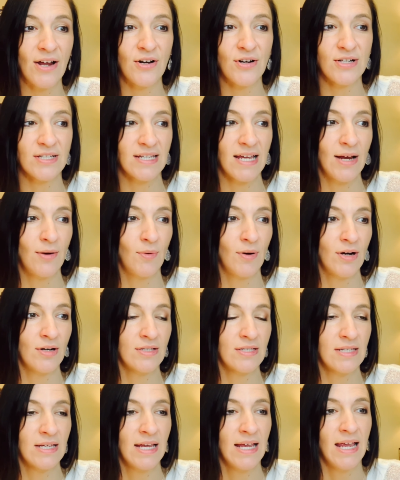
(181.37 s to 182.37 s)
on her sight
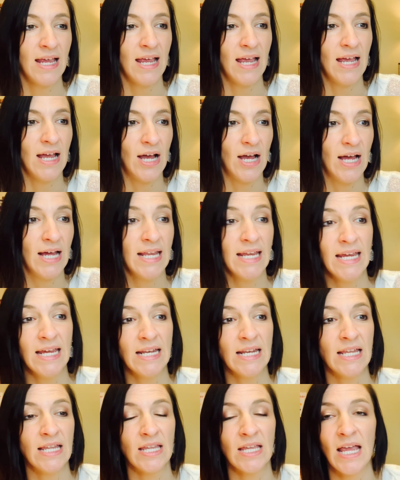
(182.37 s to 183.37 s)
words uh, in